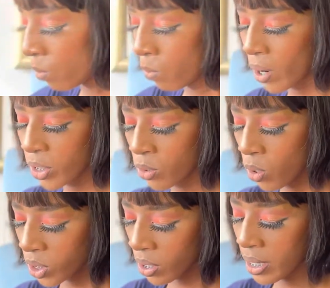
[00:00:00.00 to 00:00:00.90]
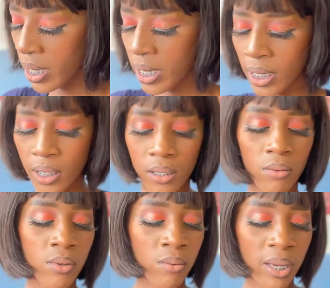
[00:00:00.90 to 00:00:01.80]
What you also need
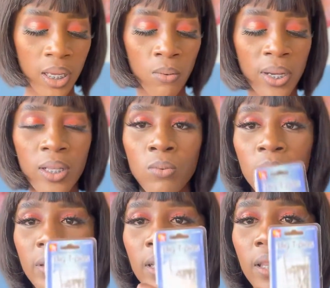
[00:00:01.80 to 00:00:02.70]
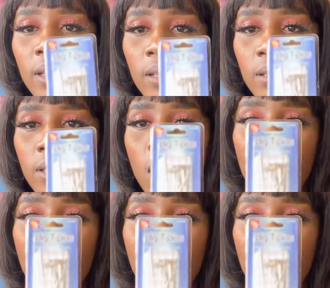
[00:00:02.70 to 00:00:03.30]
when you're making wigs would be these